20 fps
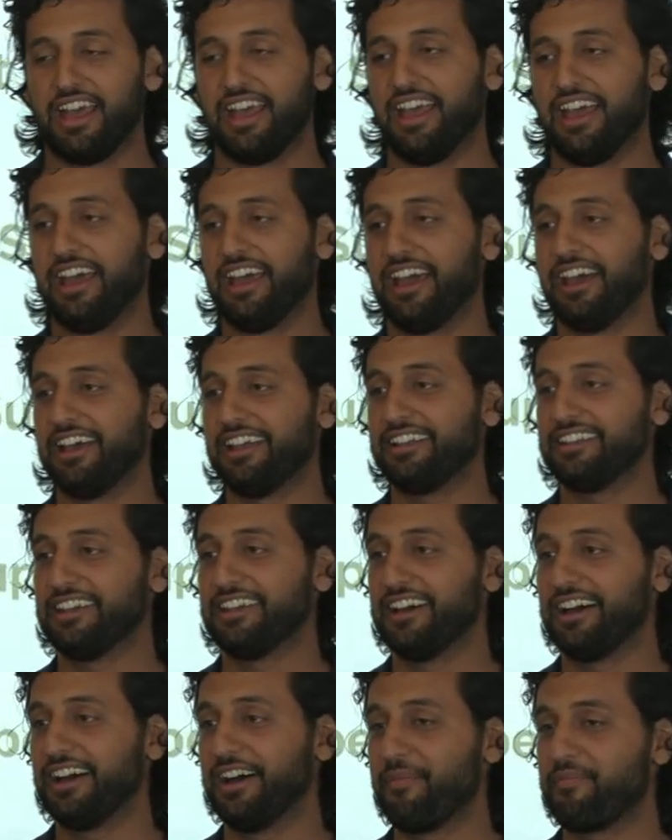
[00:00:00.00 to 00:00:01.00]
And
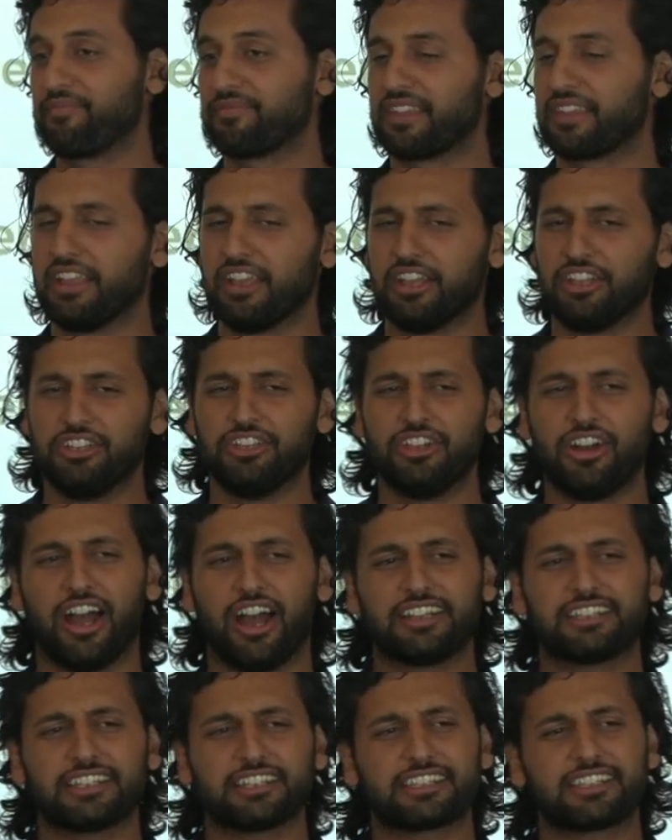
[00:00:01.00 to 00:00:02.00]
um, you know,
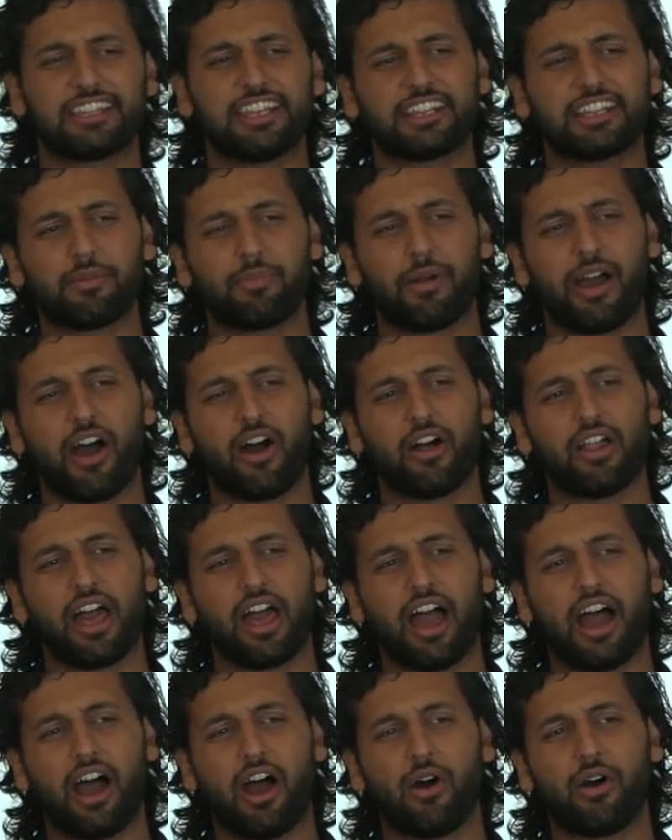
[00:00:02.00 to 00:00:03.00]
I just think about
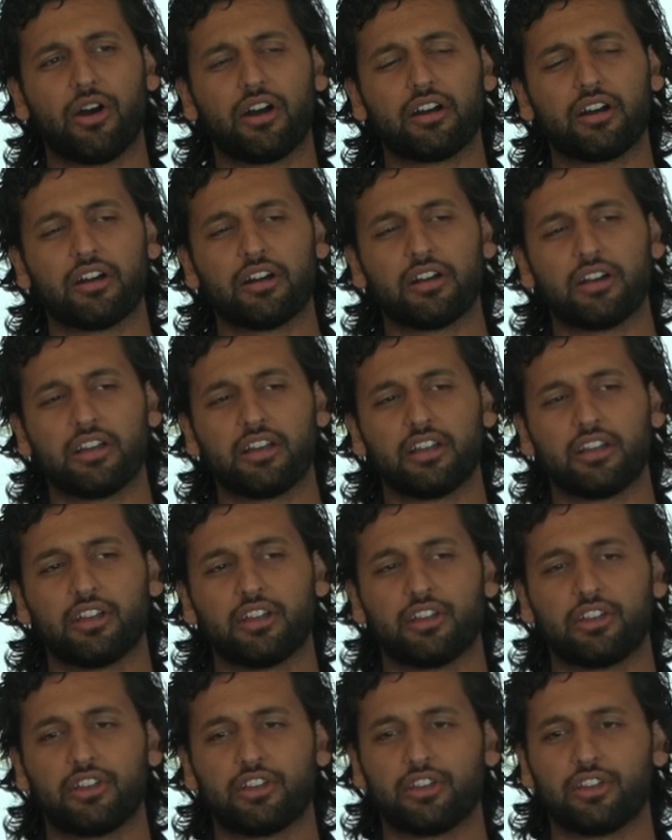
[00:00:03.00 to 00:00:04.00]
how
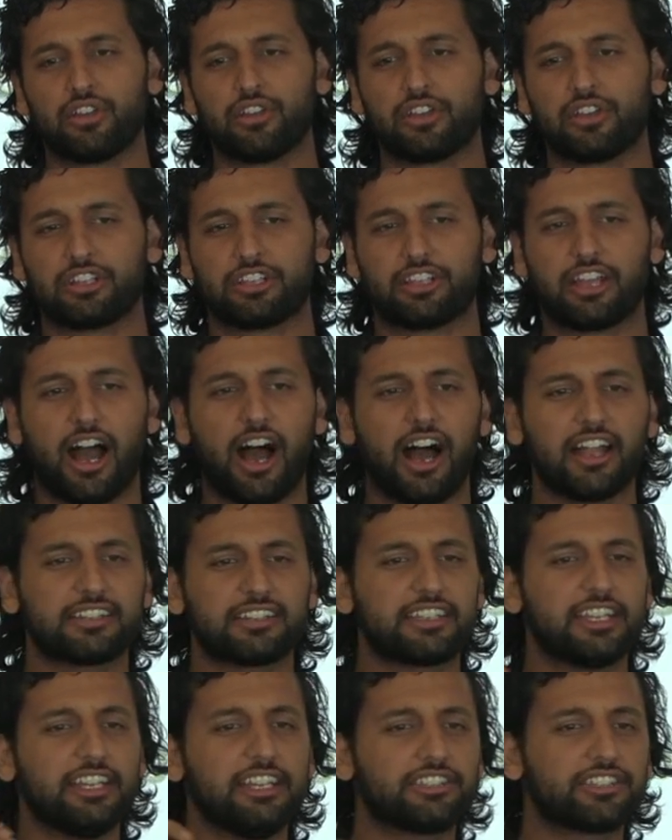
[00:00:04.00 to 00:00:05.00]

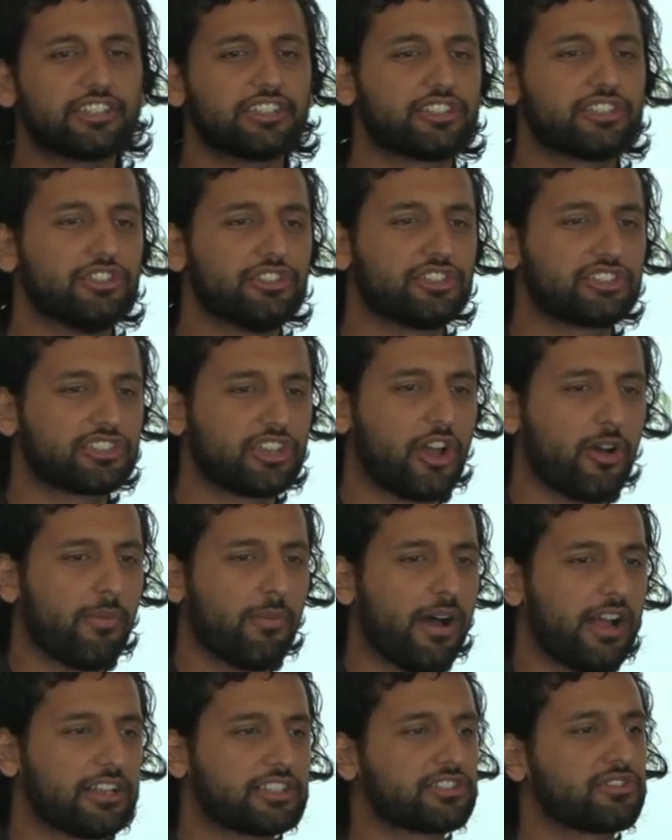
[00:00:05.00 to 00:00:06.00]
God teaches you so
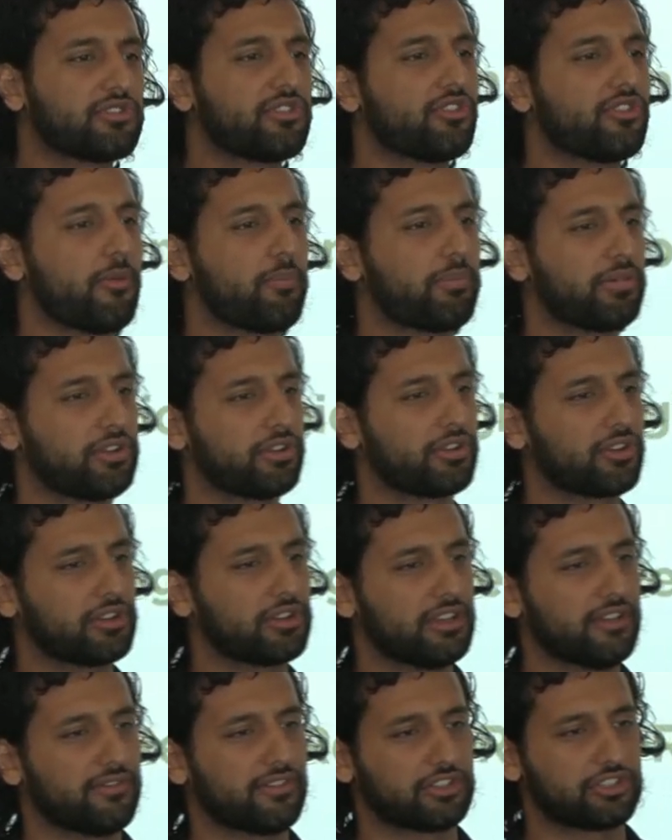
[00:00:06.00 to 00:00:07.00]
much through the
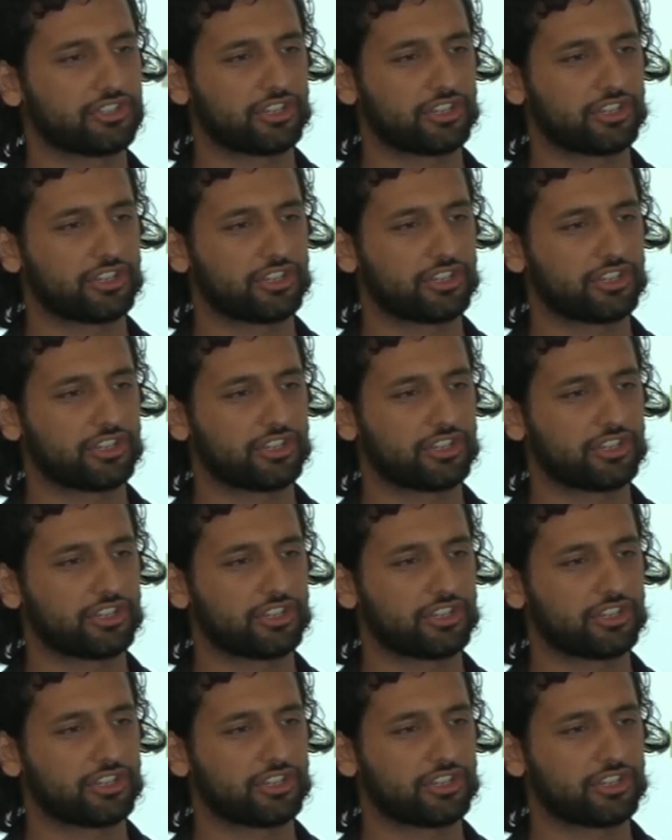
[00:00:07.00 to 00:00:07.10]
purity of a